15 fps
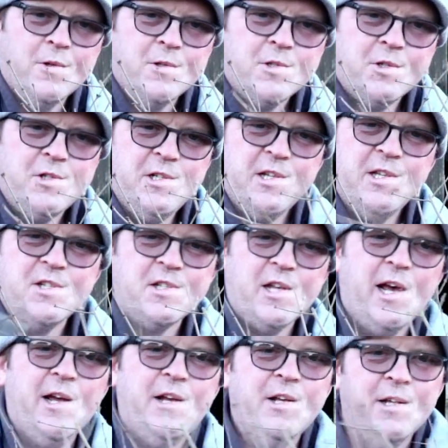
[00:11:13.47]
so she's
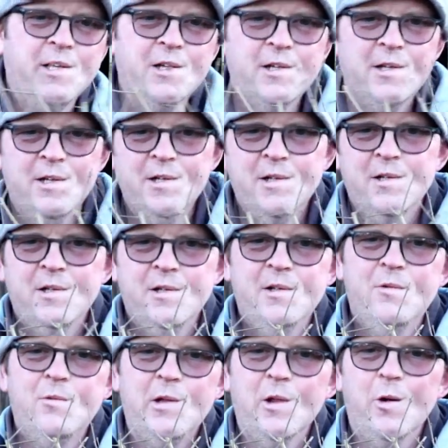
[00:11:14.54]
inside
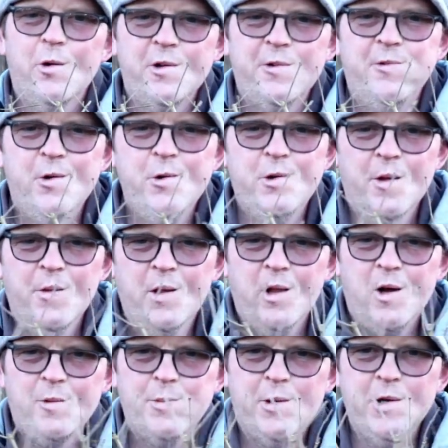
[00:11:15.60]
with a load of food on the
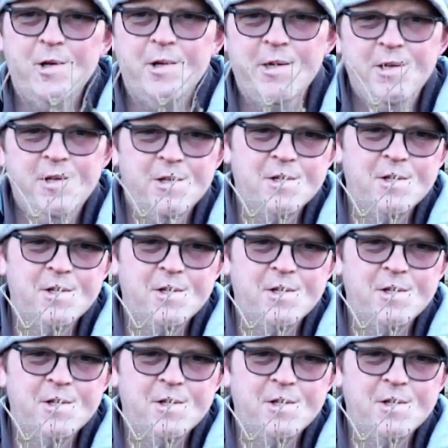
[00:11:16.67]
log burner.